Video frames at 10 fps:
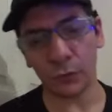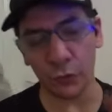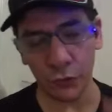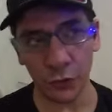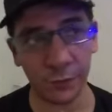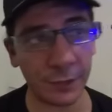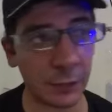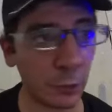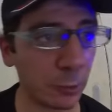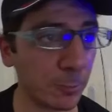for your
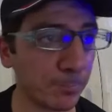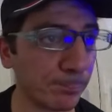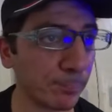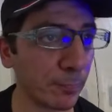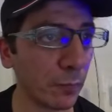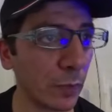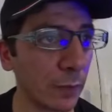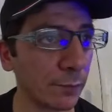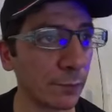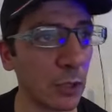videos,
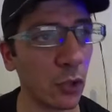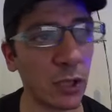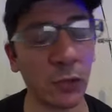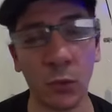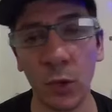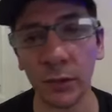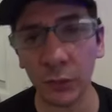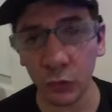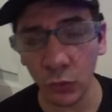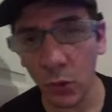because I don't want
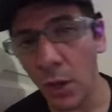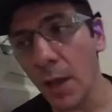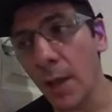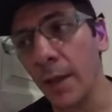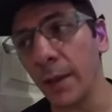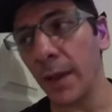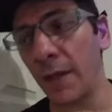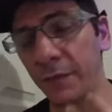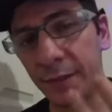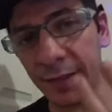that you
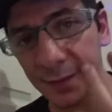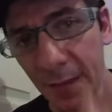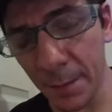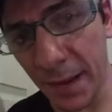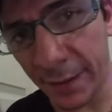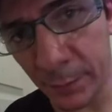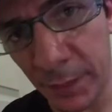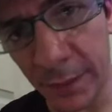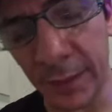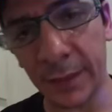have the same
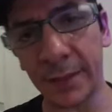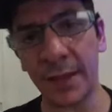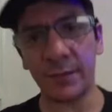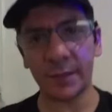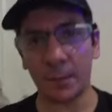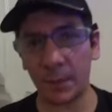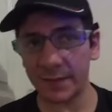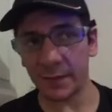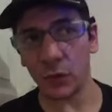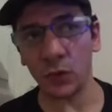nightmare that I had some
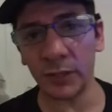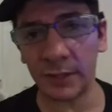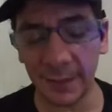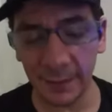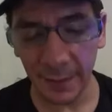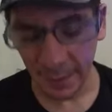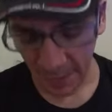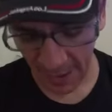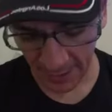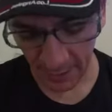months ago, that they
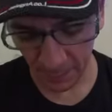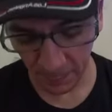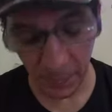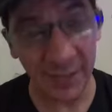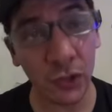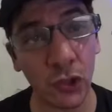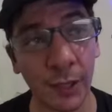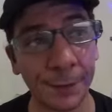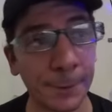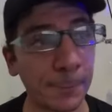hack my
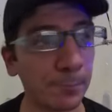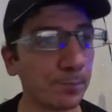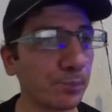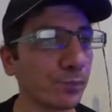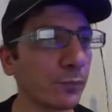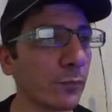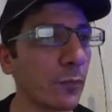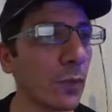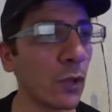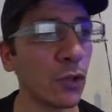channel.
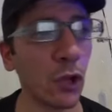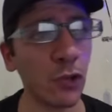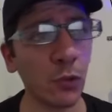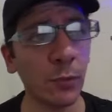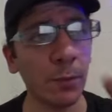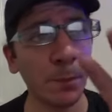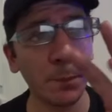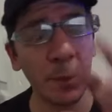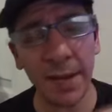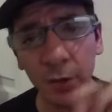So you
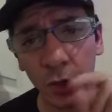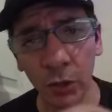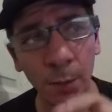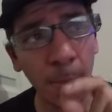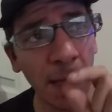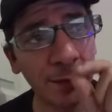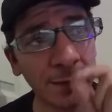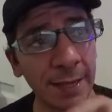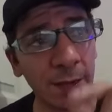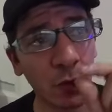bring and
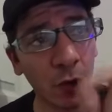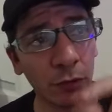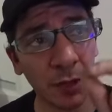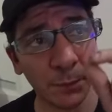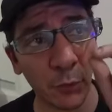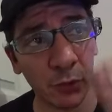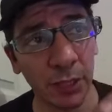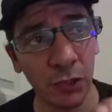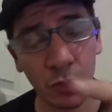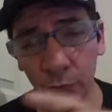take content
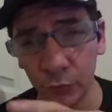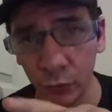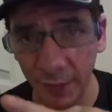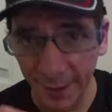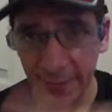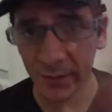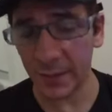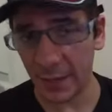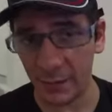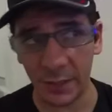protection to the
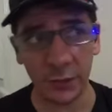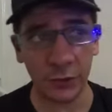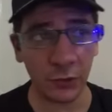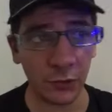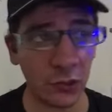next level in your